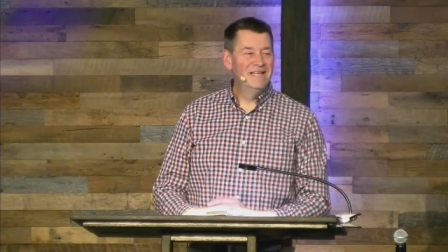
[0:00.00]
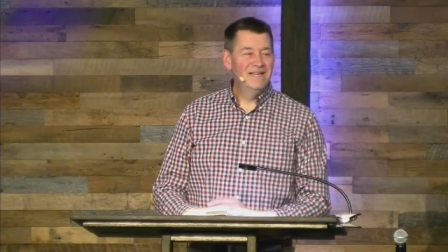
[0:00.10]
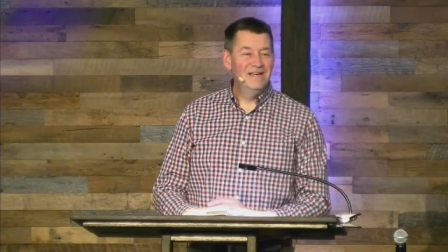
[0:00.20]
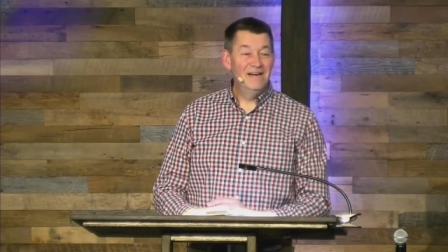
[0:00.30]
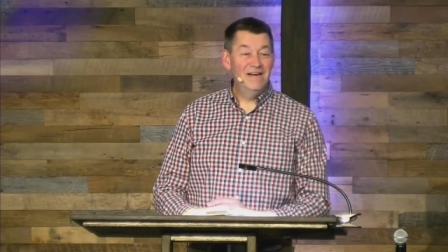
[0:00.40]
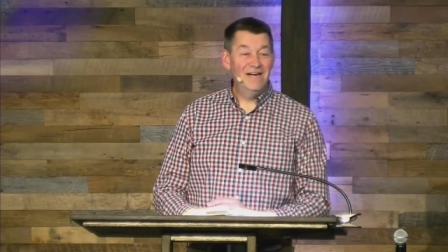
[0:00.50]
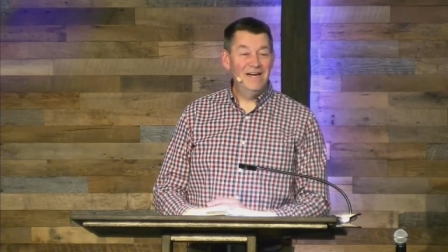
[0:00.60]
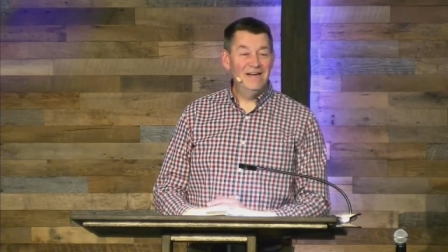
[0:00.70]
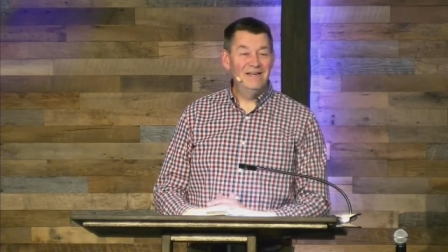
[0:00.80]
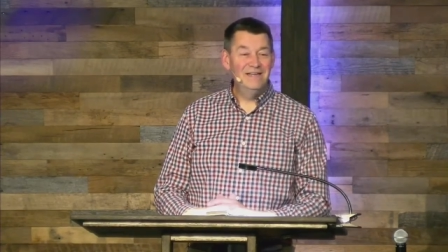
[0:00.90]

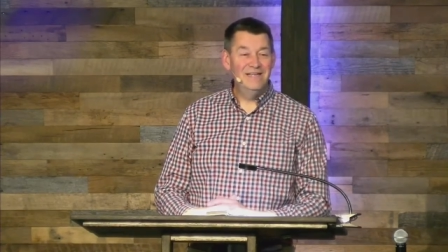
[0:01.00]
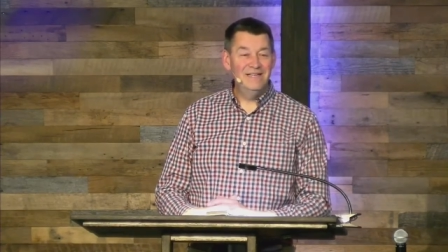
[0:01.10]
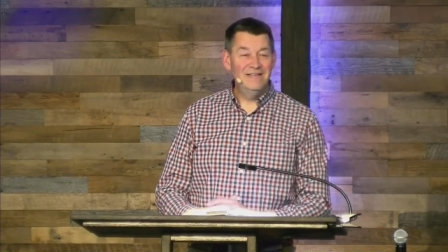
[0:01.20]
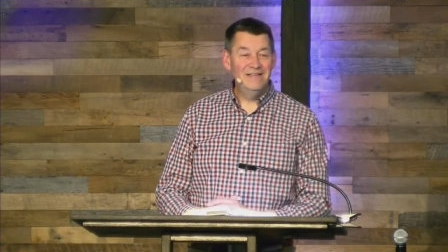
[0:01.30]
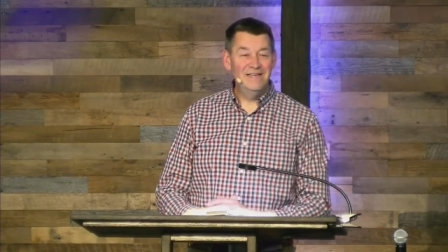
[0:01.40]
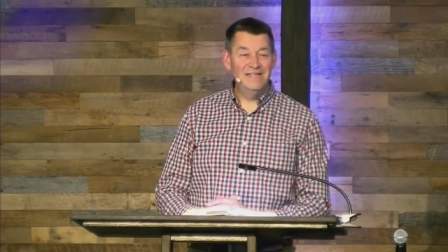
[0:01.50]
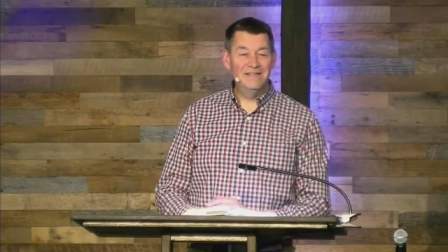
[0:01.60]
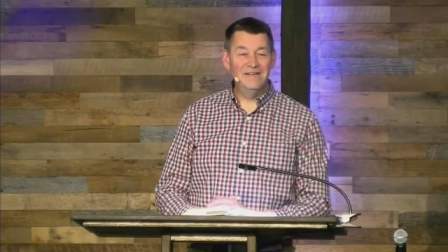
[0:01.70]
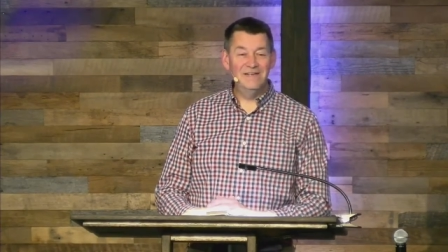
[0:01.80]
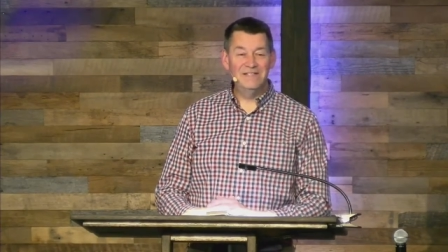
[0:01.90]
Aha, they,
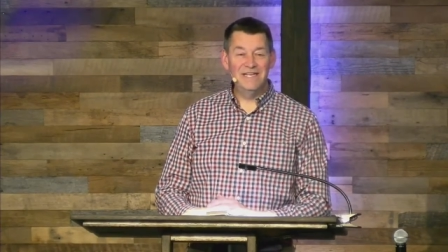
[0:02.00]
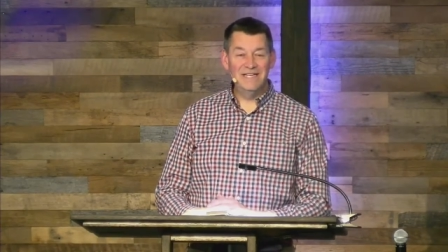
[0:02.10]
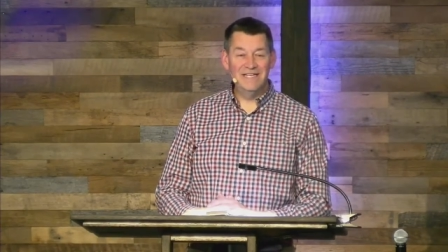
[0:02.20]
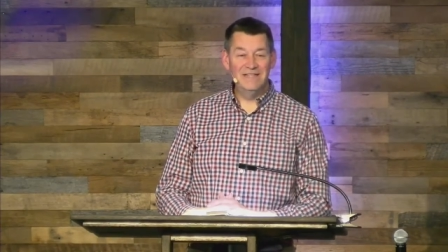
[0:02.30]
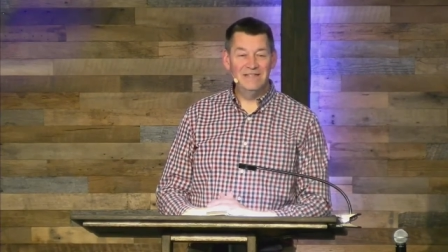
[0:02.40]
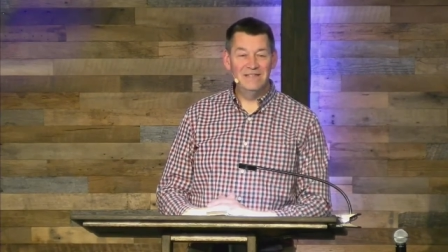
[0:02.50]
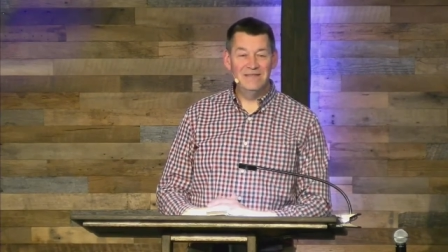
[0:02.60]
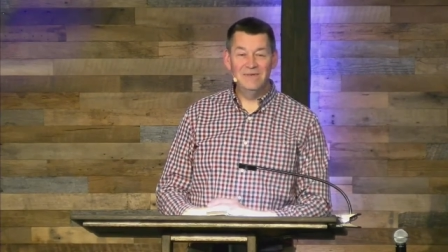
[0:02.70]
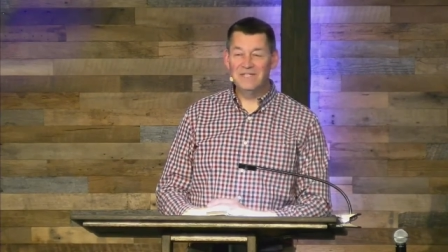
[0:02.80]
are saying. The book of